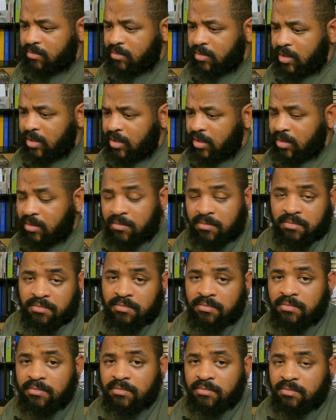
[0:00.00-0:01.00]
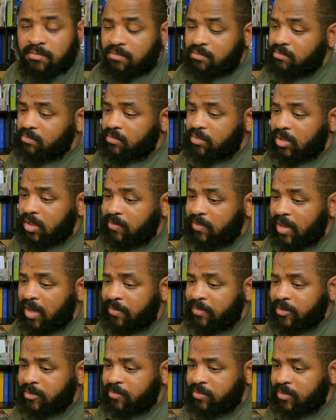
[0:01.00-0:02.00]
and see what
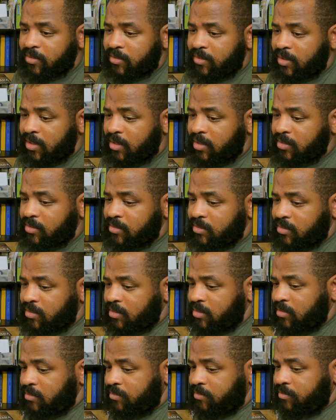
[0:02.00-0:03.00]
happens. But yeah, this is a